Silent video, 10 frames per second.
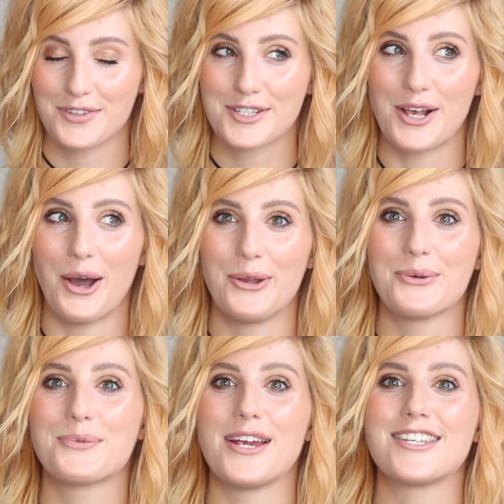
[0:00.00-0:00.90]

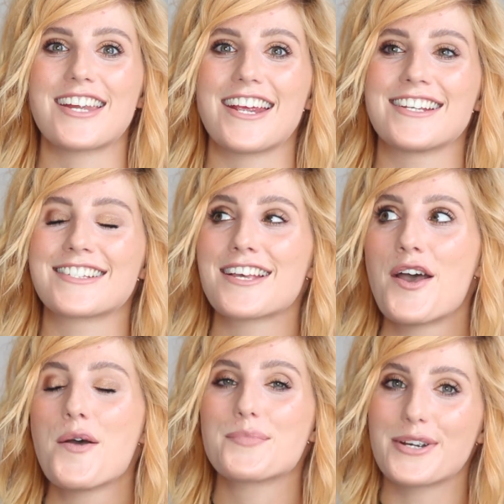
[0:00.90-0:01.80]
So, which is
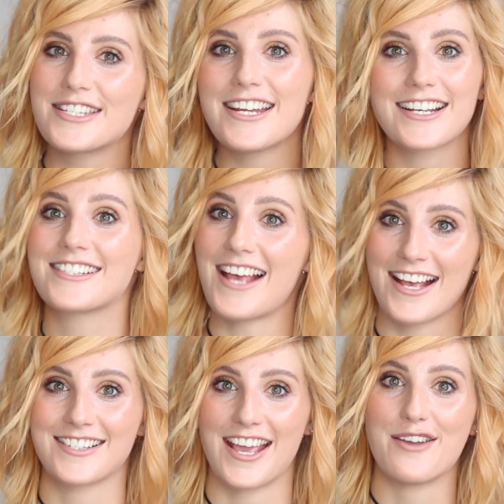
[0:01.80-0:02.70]
pretty
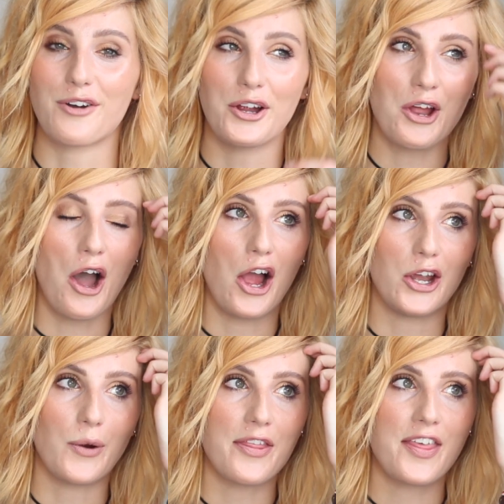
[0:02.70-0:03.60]
excessive, I
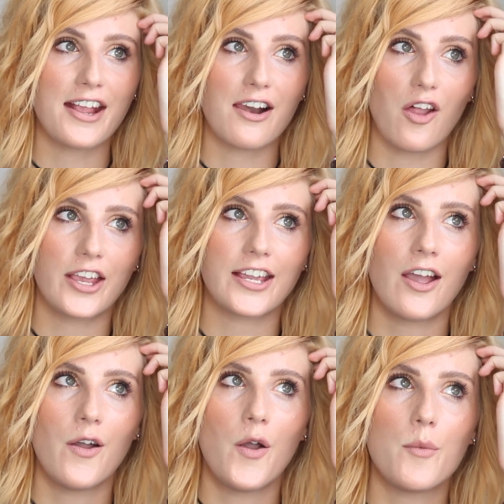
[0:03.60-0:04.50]
know. I think,
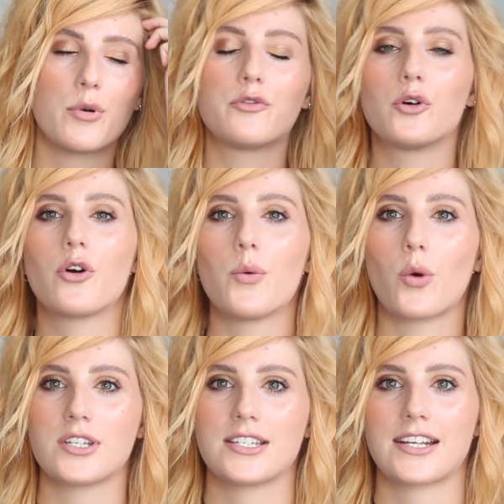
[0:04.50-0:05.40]
like, before I
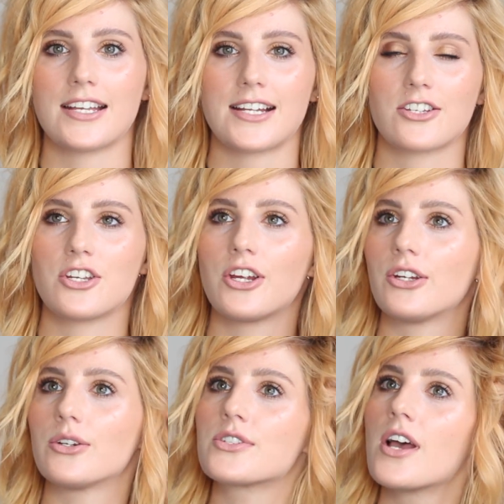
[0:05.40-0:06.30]
wanted to get
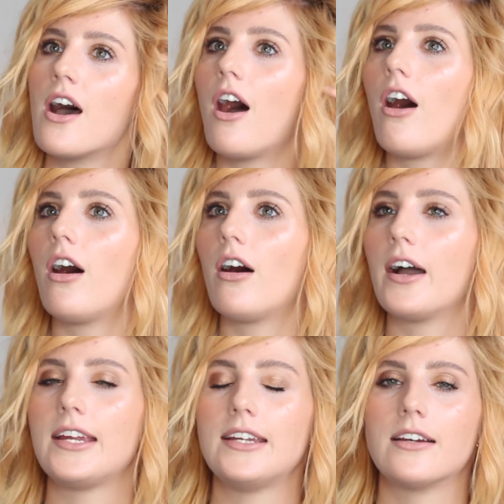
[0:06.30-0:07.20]
tattoos,
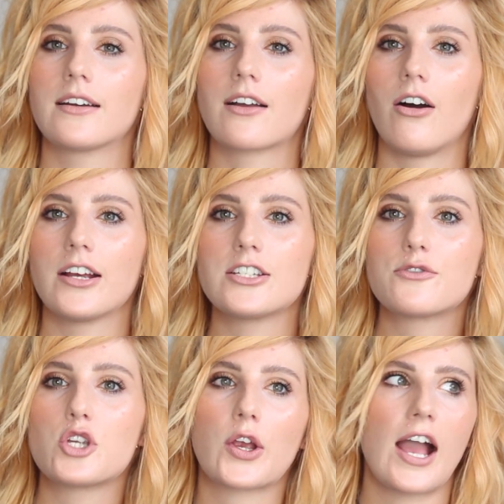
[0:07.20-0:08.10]
I kind
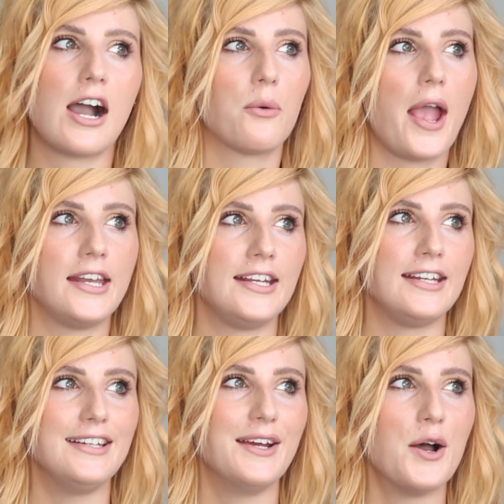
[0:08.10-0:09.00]
of took out
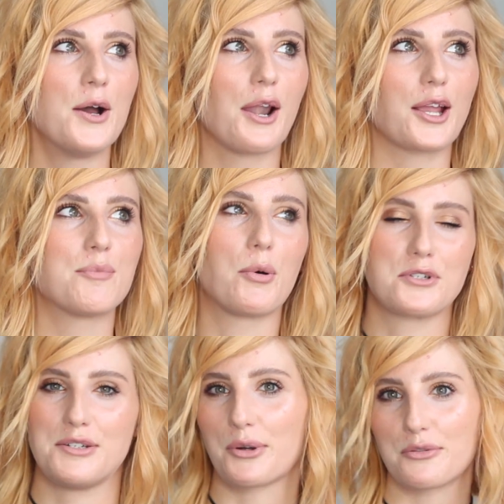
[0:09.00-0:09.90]
any, like,
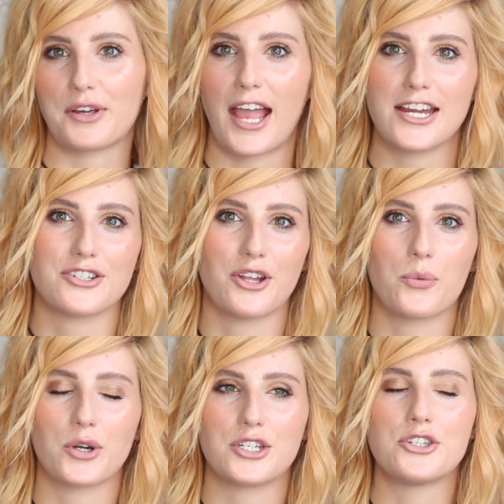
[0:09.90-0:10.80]
body modification that I
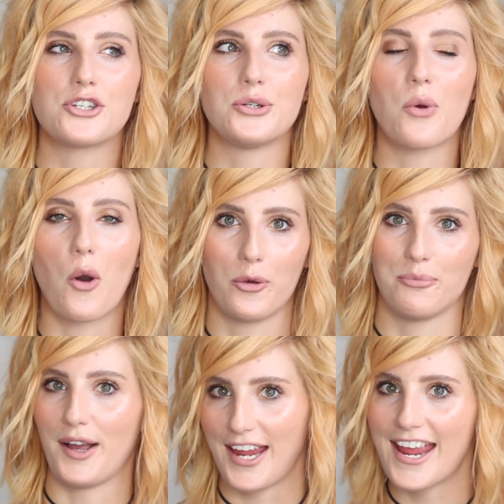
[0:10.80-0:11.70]
wanted to do
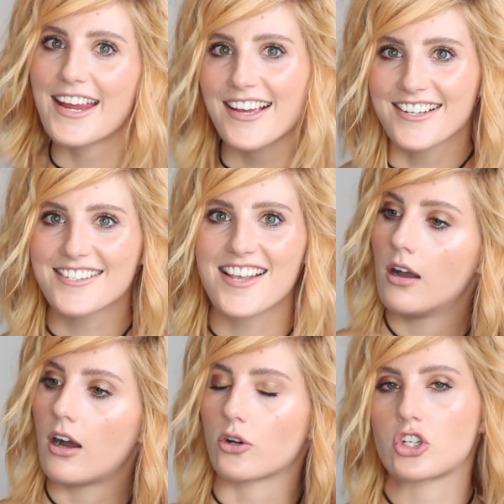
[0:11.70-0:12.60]
on my ears.
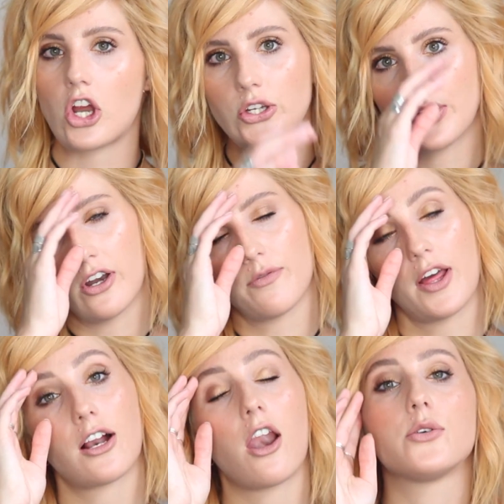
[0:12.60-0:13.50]
I'll show you kind of
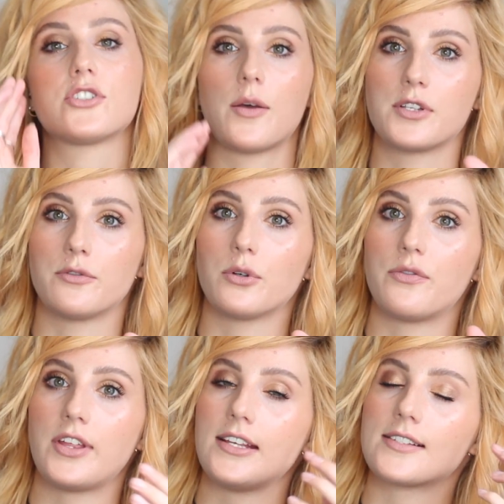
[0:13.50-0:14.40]
like close-ups of all
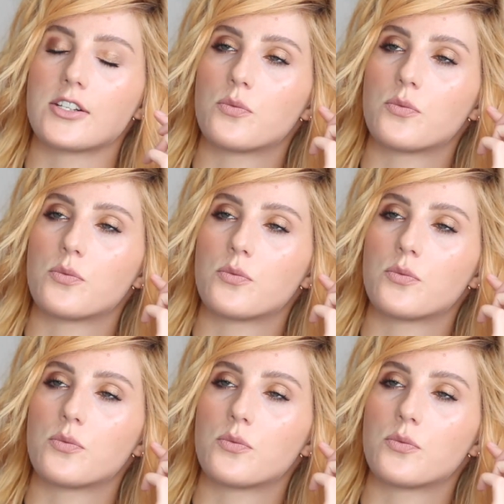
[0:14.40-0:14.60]
of these